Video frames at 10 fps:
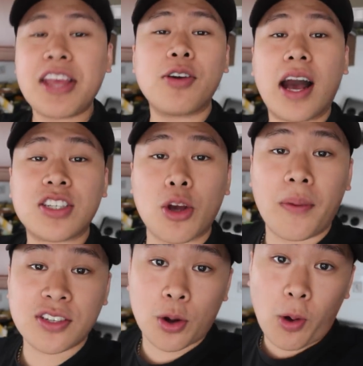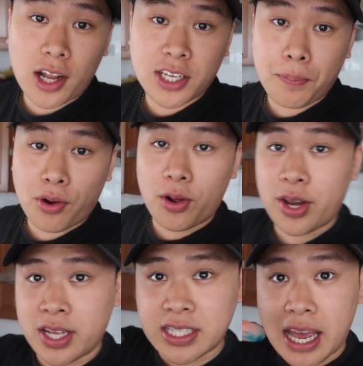Thank you guys so much for watching
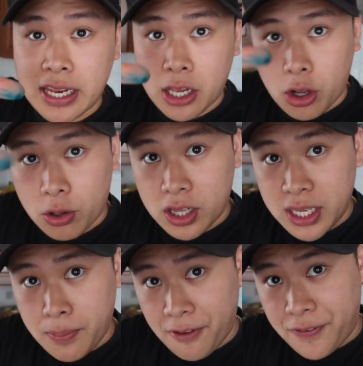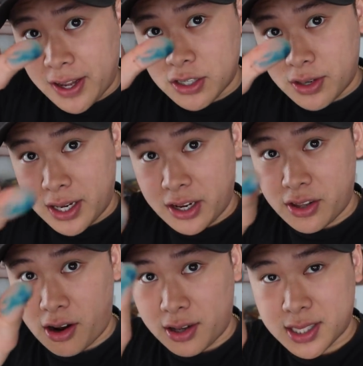Parodians. I need to go clean my fingers right here.
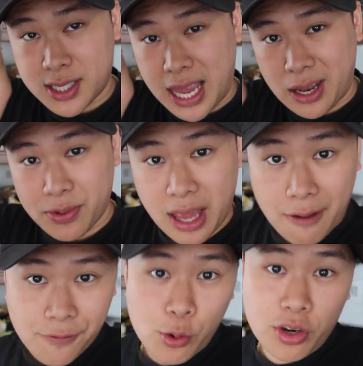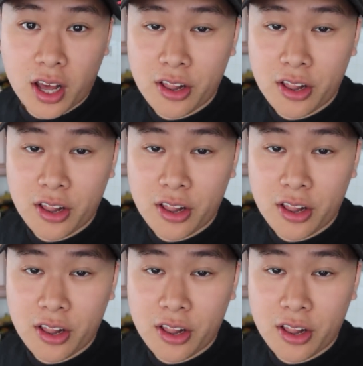They're all stained with that food